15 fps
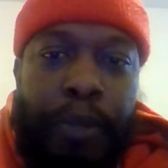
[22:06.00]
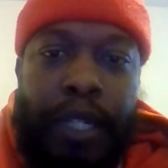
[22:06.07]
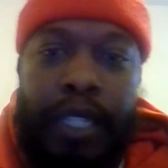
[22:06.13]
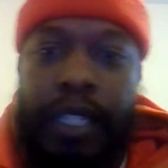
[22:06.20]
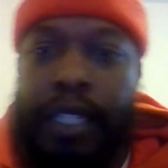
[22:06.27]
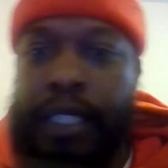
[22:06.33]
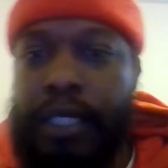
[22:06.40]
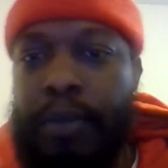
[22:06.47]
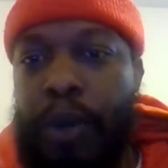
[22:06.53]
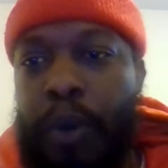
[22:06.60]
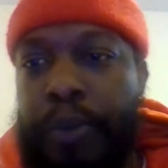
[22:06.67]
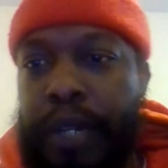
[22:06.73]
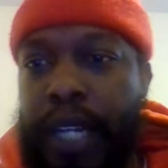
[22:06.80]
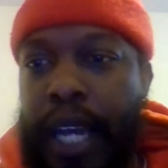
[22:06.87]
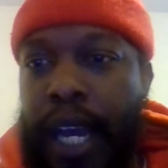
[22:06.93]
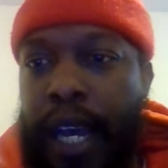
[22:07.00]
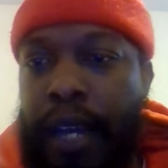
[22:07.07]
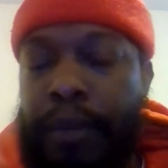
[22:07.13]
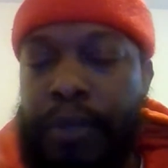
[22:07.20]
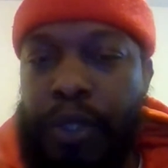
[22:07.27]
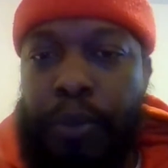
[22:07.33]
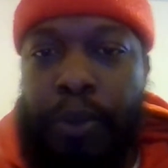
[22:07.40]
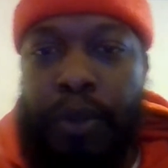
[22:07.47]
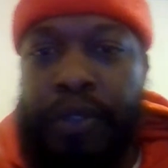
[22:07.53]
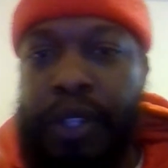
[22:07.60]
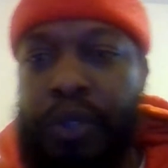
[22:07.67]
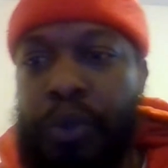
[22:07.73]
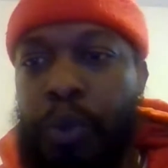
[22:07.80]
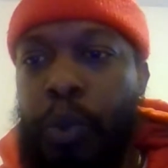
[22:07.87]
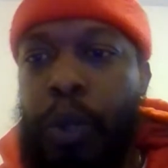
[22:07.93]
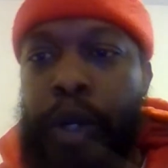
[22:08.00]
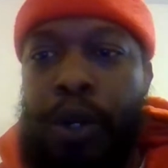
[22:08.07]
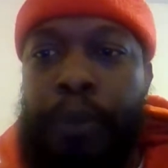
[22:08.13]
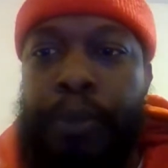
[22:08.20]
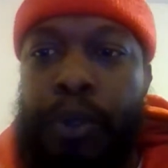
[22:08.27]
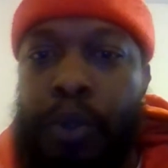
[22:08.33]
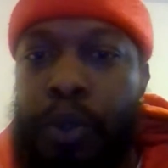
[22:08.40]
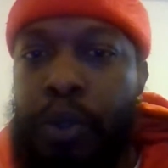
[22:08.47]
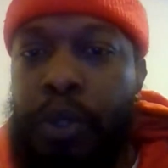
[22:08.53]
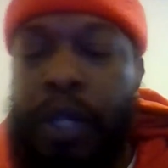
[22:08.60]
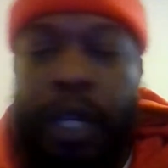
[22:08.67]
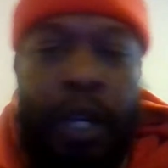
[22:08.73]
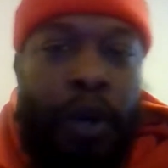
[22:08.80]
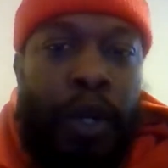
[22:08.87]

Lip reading: put it in some open dimes, you moved it through Whirlpool,